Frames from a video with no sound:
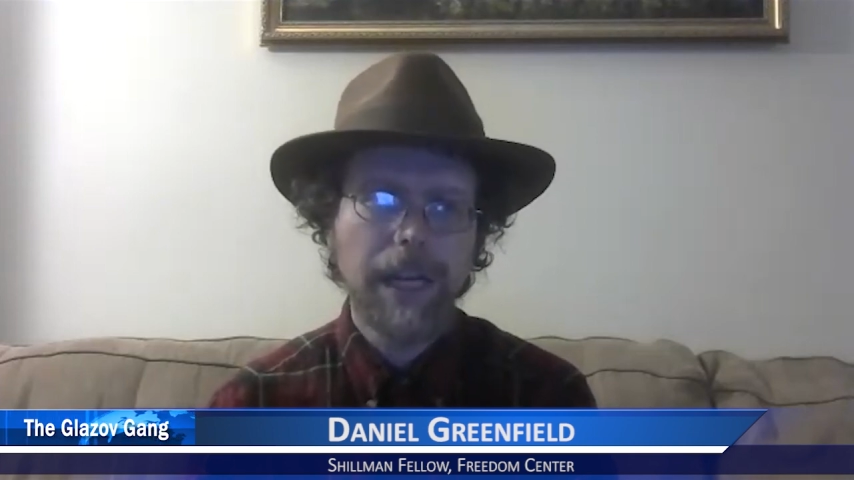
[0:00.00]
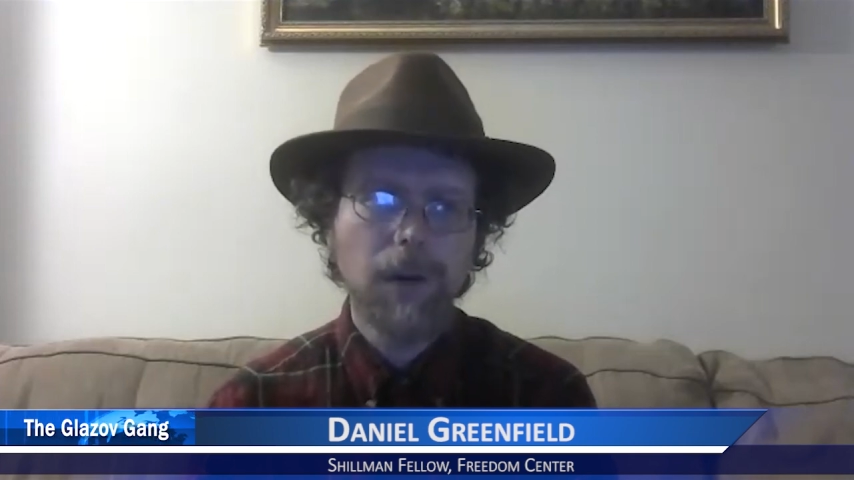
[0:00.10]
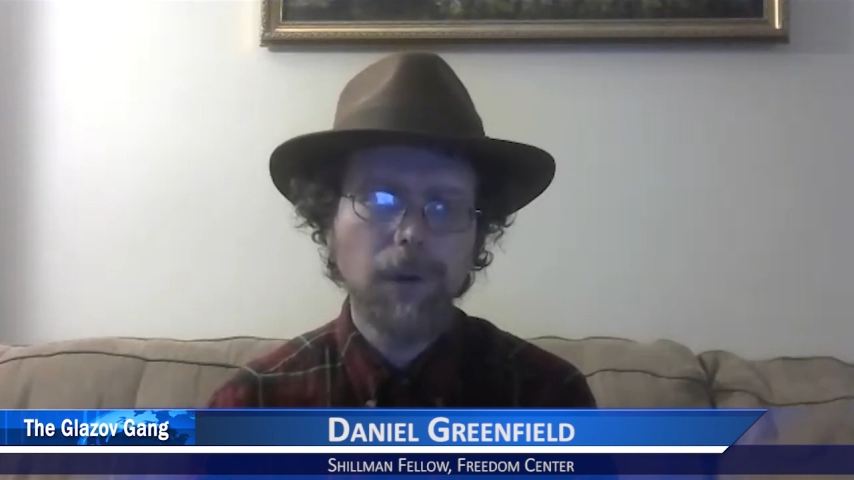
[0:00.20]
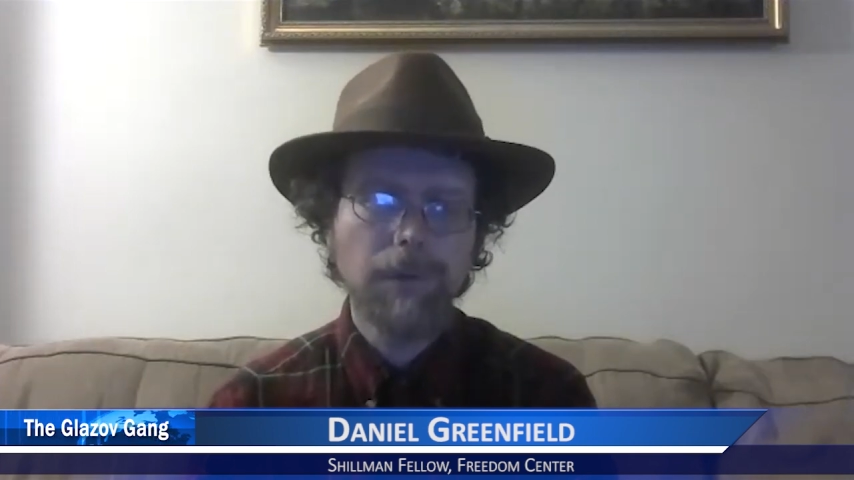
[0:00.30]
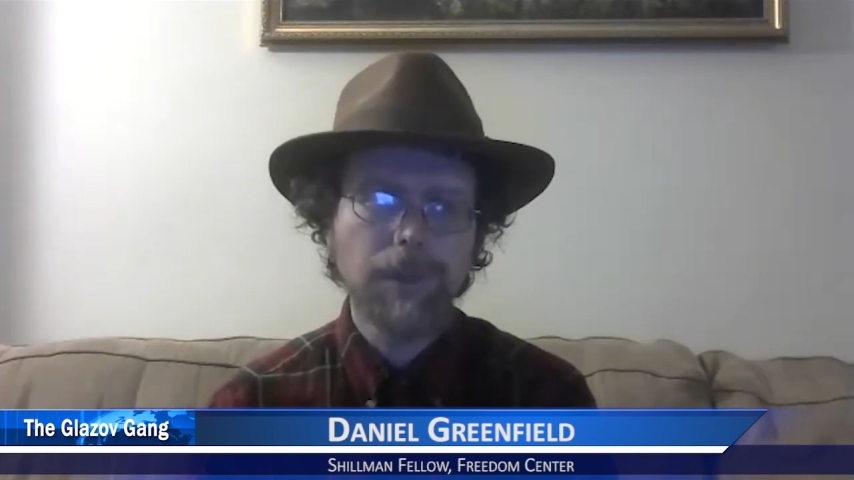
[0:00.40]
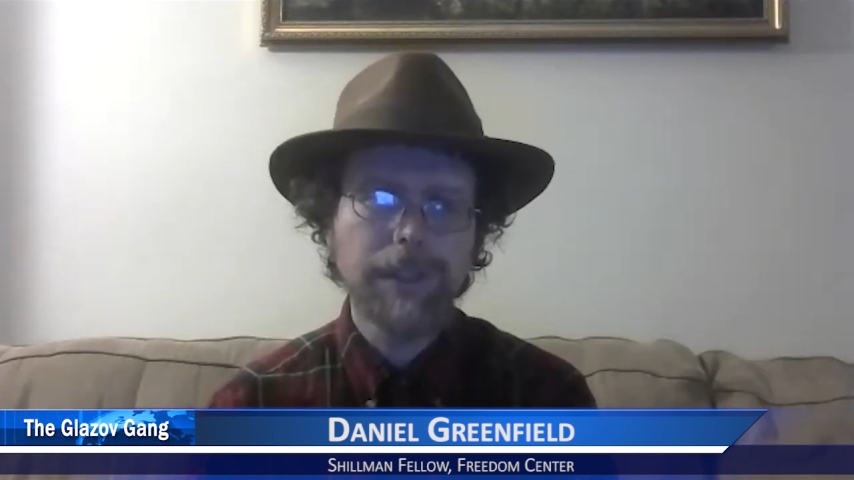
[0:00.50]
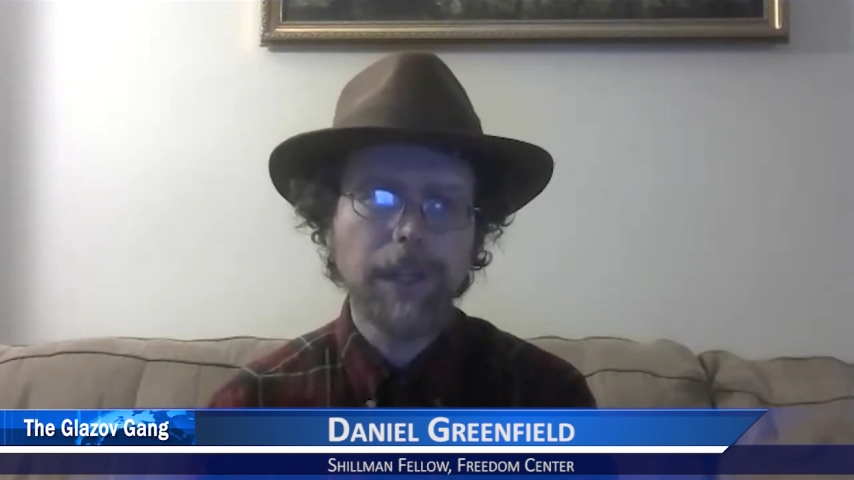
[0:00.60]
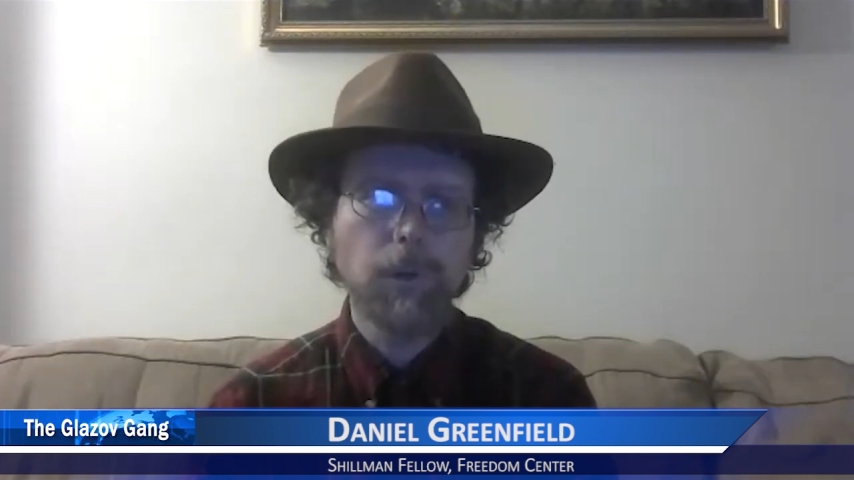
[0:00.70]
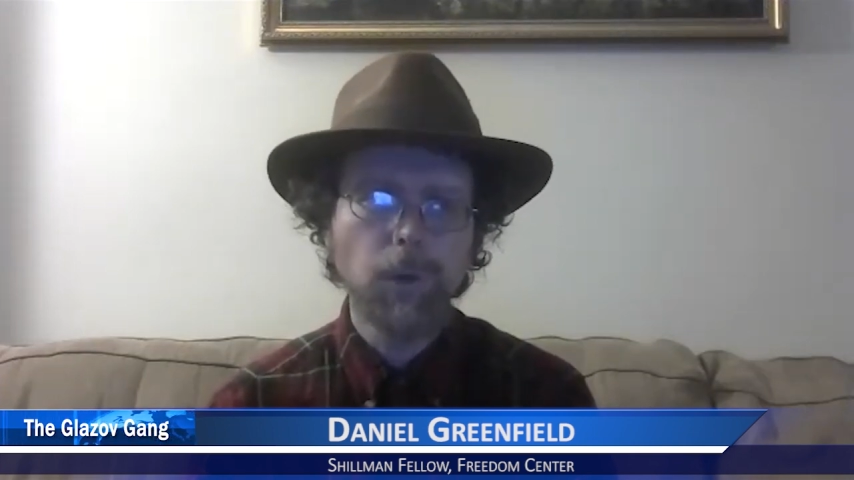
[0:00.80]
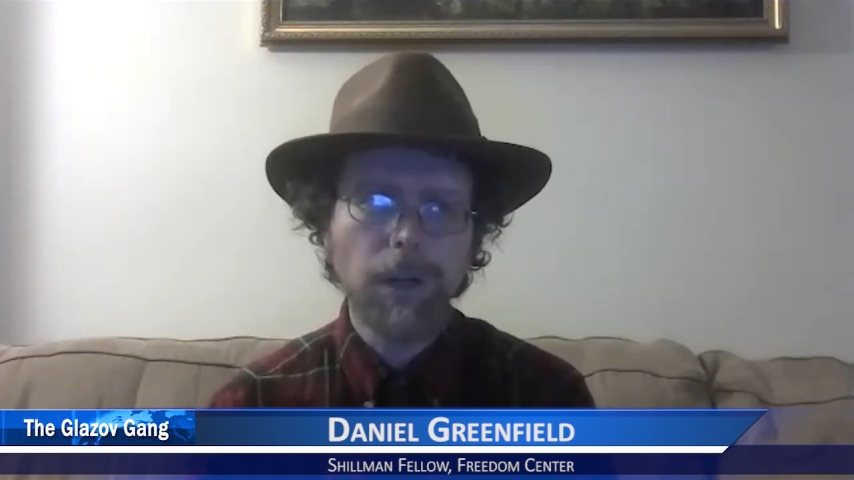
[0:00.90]
Whoever they
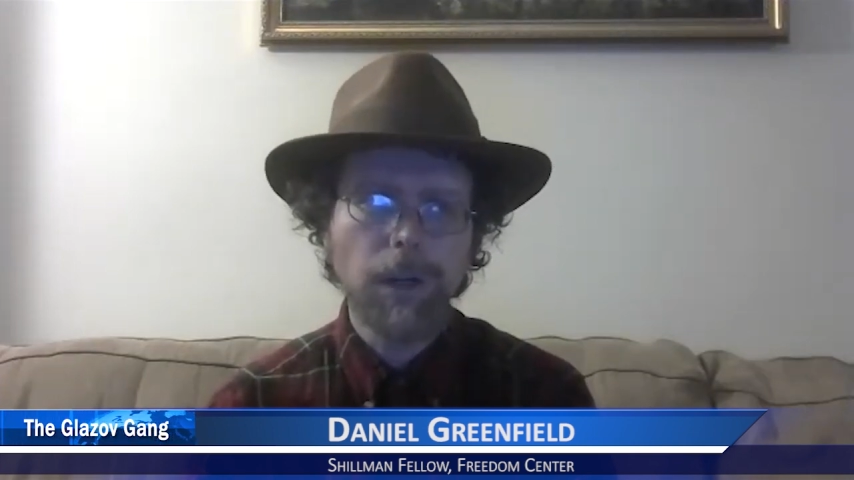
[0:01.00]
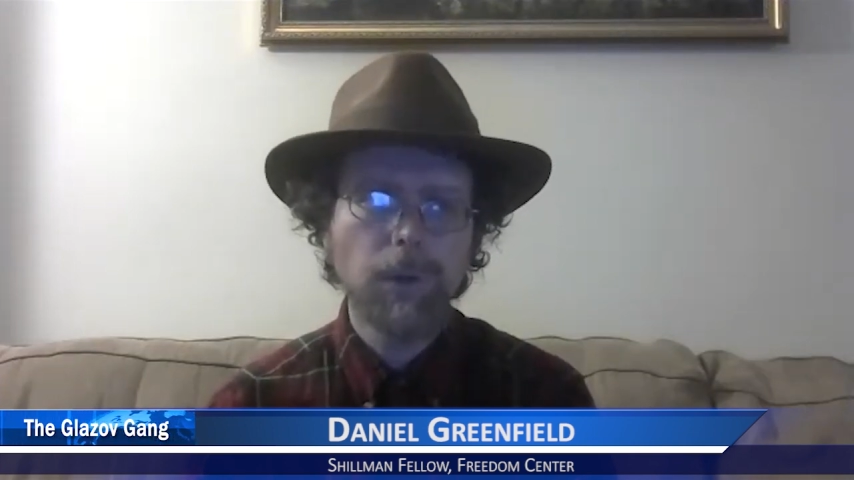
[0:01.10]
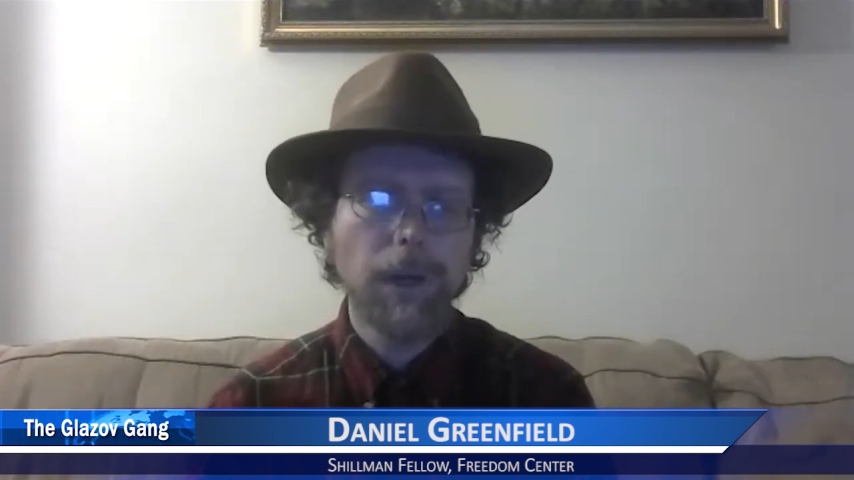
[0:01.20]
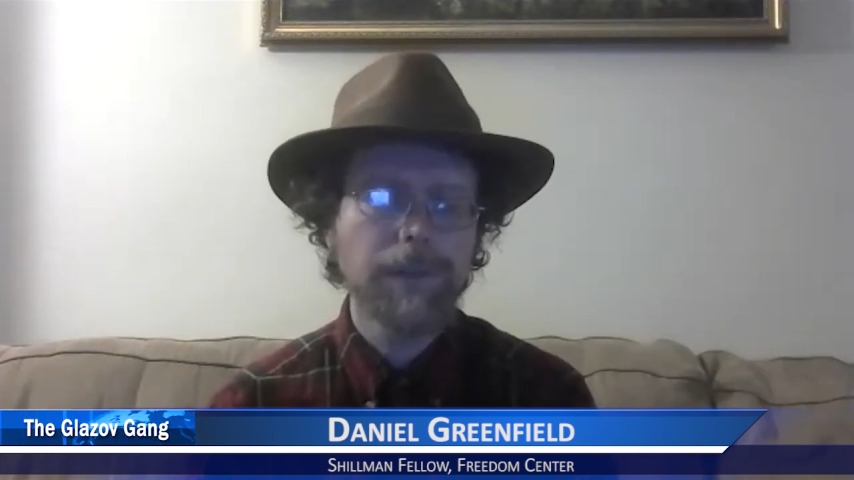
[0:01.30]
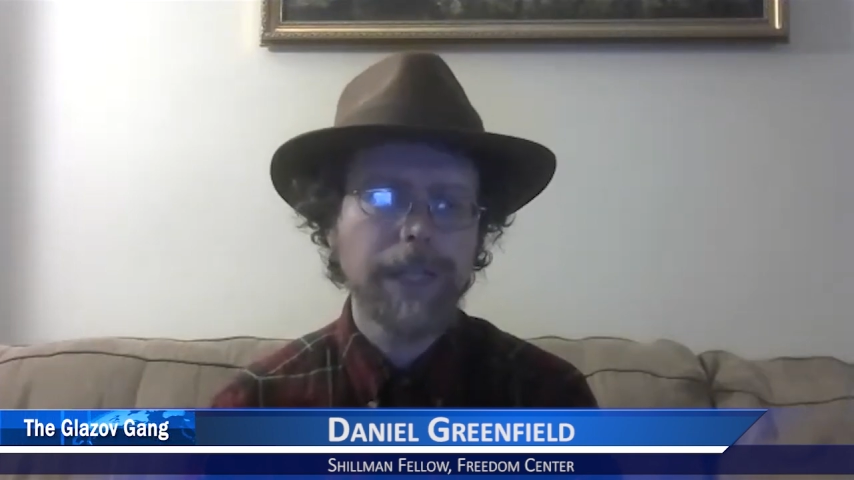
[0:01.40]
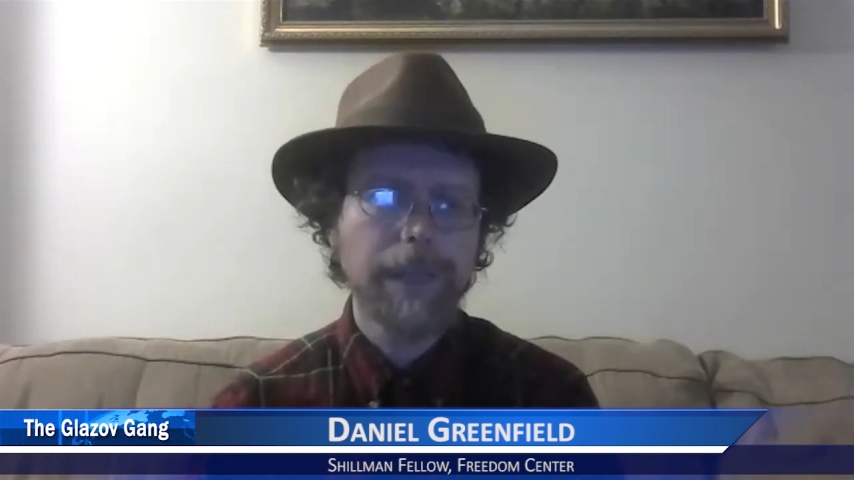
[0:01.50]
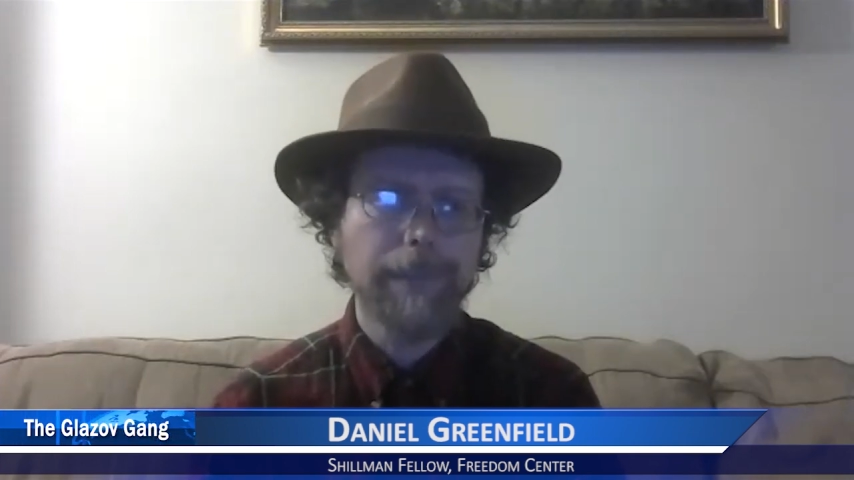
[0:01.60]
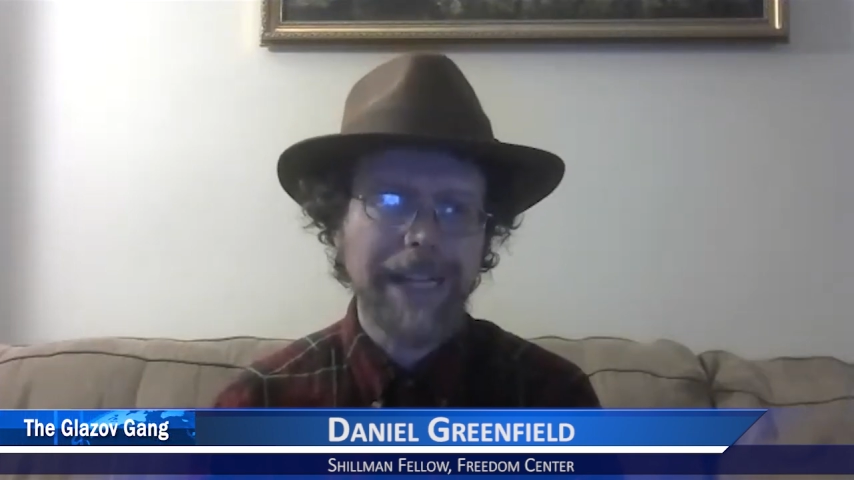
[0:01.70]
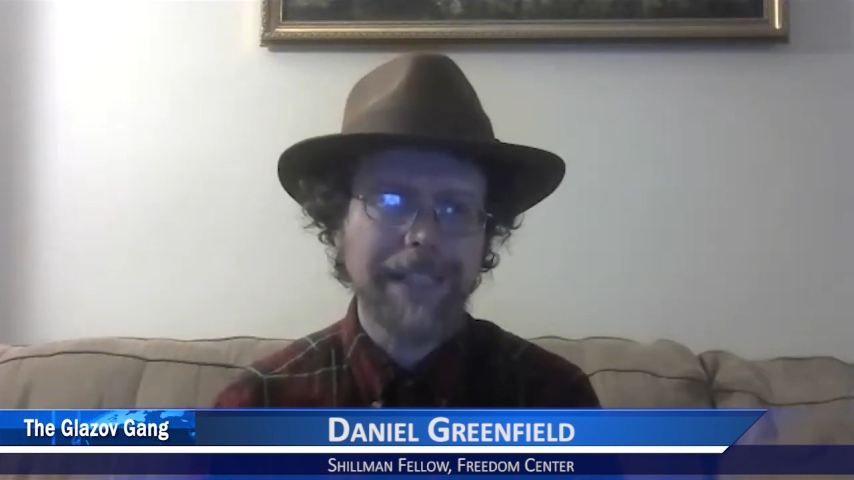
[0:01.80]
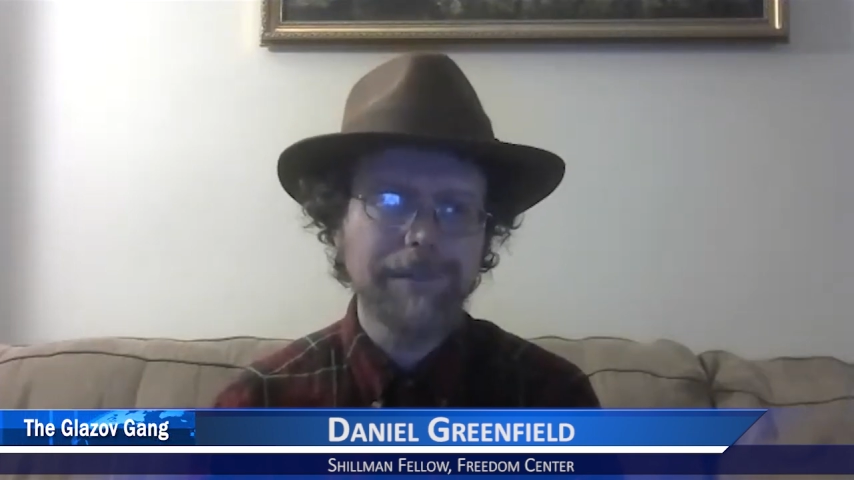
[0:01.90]
were, whoever they
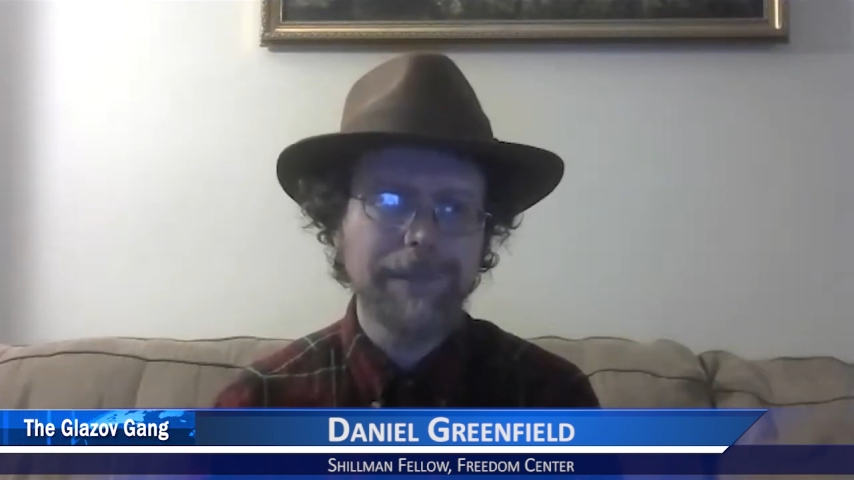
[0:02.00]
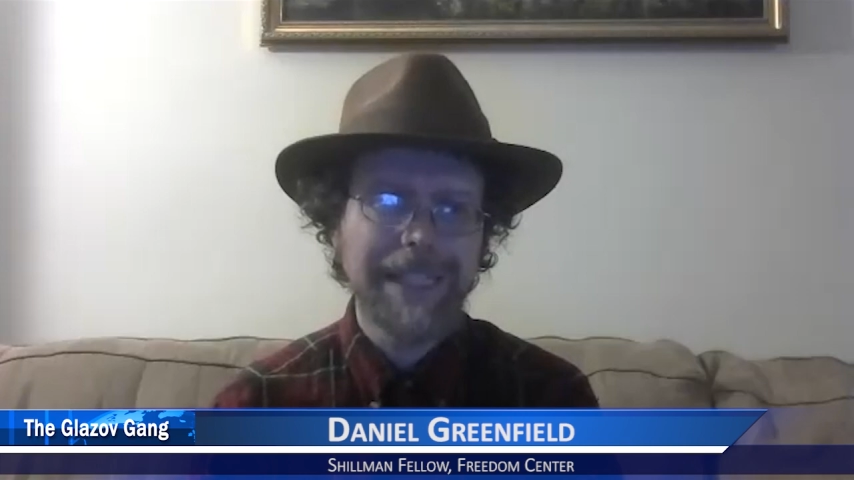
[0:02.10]
might have been,